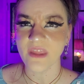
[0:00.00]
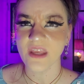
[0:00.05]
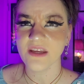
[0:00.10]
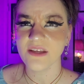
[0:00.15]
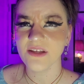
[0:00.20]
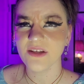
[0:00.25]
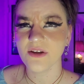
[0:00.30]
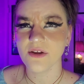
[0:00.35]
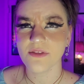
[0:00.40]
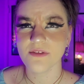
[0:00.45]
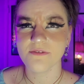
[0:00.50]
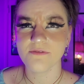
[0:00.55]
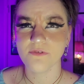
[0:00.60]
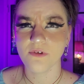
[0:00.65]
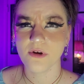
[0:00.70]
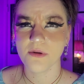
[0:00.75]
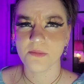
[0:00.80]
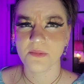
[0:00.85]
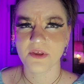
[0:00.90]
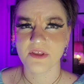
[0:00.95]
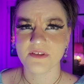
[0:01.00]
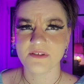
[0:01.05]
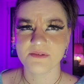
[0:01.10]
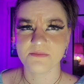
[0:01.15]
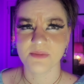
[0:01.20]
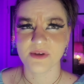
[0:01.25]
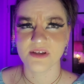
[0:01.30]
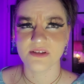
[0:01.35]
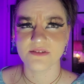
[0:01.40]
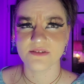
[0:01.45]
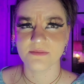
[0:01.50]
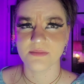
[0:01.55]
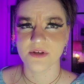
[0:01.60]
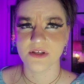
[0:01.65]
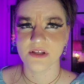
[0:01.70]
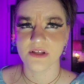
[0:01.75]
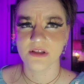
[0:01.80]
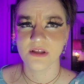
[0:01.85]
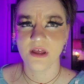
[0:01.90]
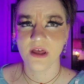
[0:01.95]
The formula is
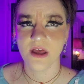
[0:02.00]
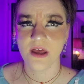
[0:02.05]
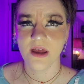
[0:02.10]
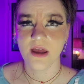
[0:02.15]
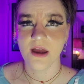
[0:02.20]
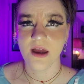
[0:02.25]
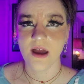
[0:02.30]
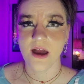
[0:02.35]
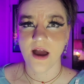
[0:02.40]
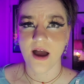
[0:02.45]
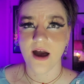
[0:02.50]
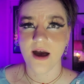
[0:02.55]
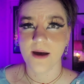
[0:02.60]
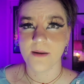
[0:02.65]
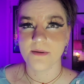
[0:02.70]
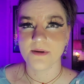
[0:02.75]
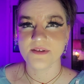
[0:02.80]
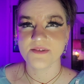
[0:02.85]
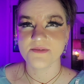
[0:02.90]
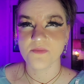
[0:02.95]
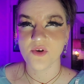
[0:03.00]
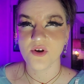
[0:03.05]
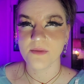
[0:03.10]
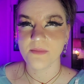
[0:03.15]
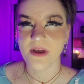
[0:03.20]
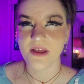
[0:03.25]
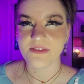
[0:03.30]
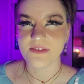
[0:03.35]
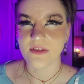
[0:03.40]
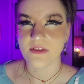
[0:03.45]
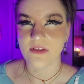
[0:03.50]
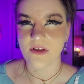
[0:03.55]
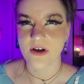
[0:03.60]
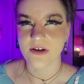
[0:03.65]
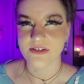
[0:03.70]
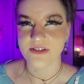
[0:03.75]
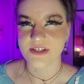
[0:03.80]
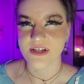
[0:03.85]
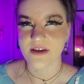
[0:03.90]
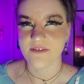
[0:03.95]
buildable. It's more about the
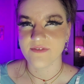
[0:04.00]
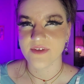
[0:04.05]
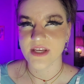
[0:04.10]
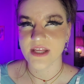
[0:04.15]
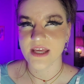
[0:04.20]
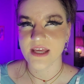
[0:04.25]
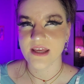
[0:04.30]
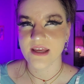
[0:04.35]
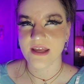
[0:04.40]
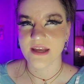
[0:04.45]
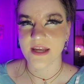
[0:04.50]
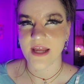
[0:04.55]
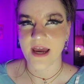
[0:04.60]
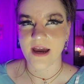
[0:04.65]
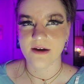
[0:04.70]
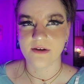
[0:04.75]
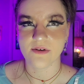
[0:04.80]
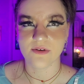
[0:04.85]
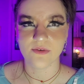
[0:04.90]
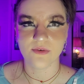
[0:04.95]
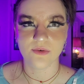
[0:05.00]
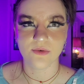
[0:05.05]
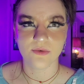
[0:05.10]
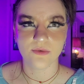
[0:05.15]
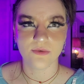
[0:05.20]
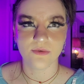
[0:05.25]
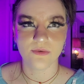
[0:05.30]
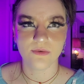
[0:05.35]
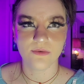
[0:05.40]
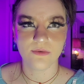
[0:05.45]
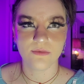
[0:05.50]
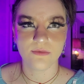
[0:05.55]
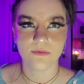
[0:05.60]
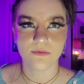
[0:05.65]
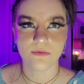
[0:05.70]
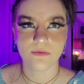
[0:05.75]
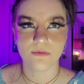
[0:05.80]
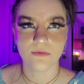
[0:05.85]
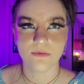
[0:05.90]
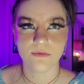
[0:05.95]
longevity and how
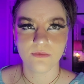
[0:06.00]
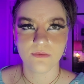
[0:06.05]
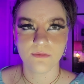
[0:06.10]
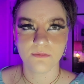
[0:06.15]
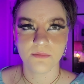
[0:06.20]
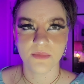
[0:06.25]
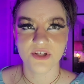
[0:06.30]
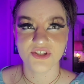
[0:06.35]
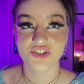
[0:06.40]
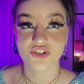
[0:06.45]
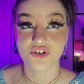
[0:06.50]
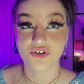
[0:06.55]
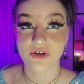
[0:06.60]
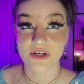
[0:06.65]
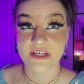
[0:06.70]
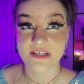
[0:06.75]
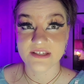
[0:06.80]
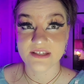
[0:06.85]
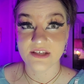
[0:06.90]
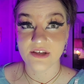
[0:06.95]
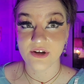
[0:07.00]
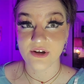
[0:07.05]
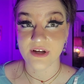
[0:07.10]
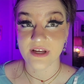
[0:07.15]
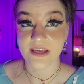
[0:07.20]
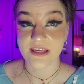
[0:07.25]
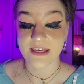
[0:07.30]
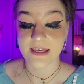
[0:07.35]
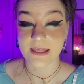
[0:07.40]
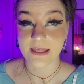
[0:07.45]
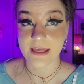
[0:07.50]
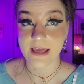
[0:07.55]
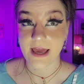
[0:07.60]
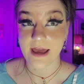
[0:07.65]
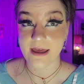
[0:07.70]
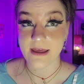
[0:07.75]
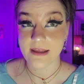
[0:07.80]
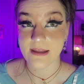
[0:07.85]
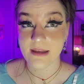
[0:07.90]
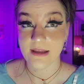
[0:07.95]
much greasier it can
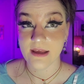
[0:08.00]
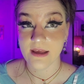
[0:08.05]
get.